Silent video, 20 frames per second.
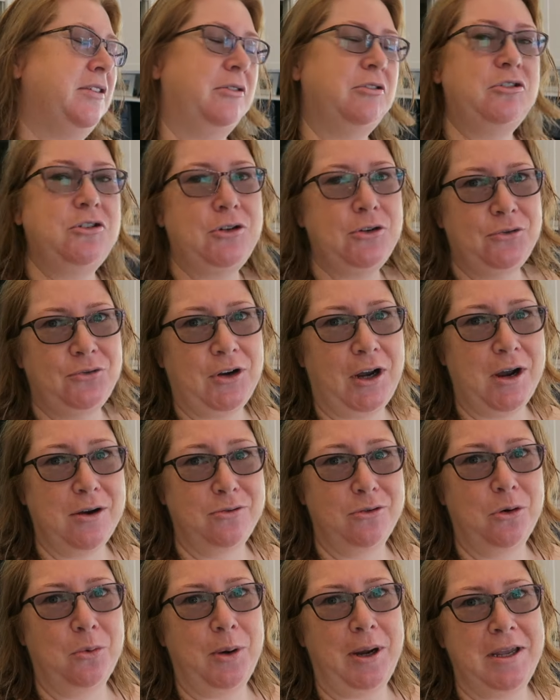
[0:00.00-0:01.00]
So it's too
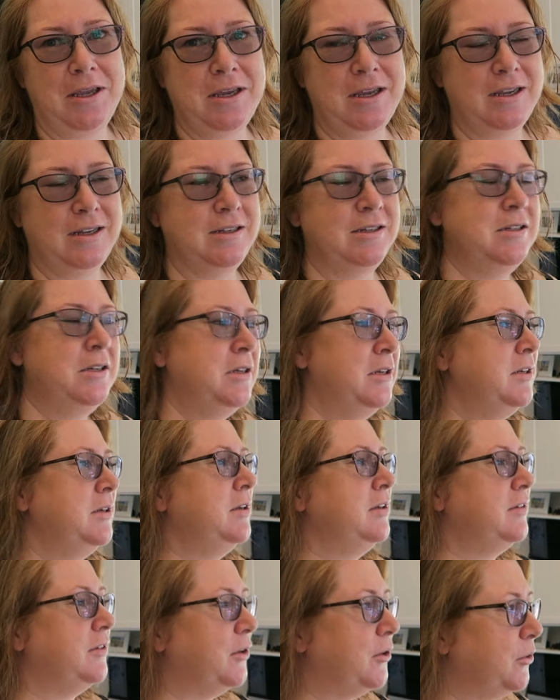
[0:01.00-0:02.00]
far for a weekend.
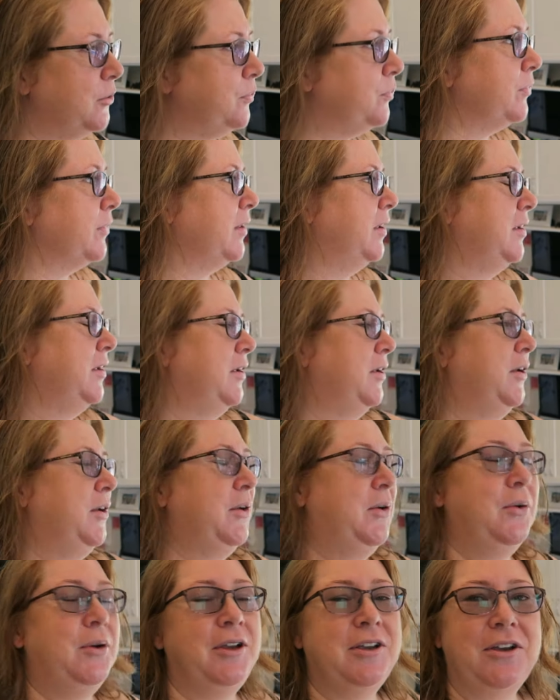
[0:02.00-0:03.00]
So
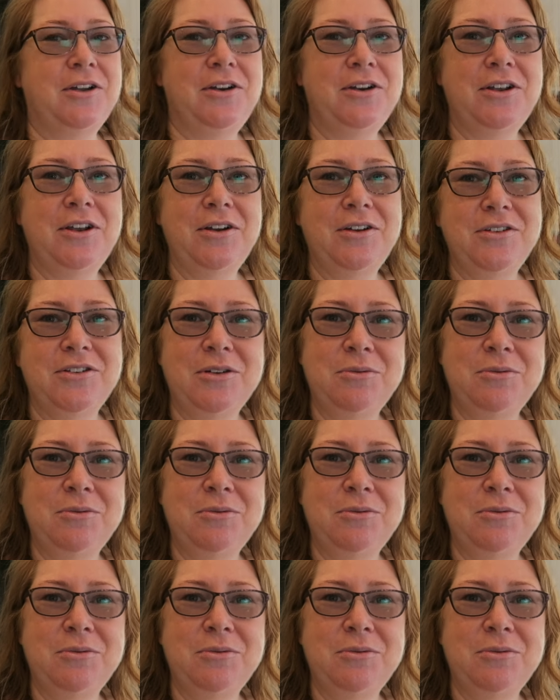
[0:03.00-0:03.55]
we're gonna go.